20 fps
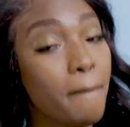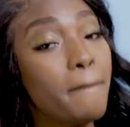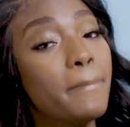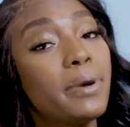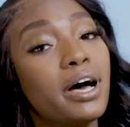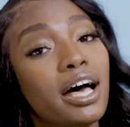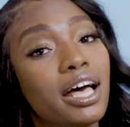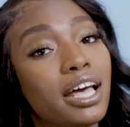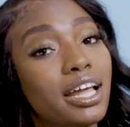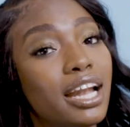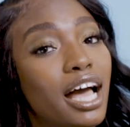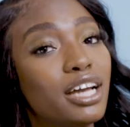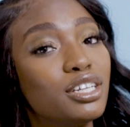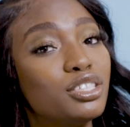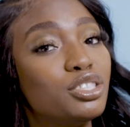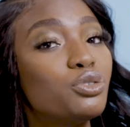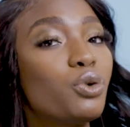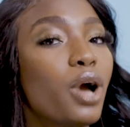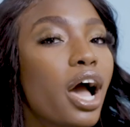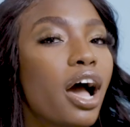But I
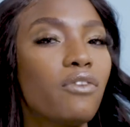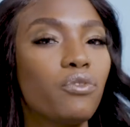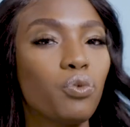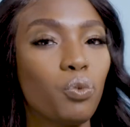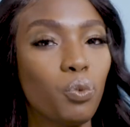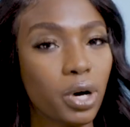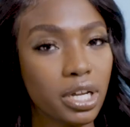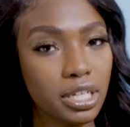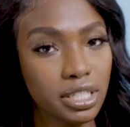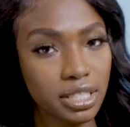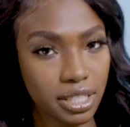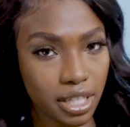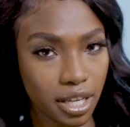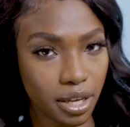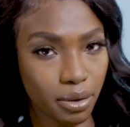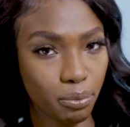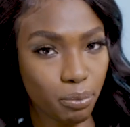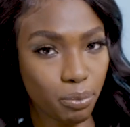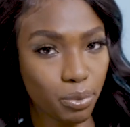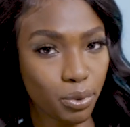do have one
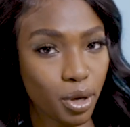tip.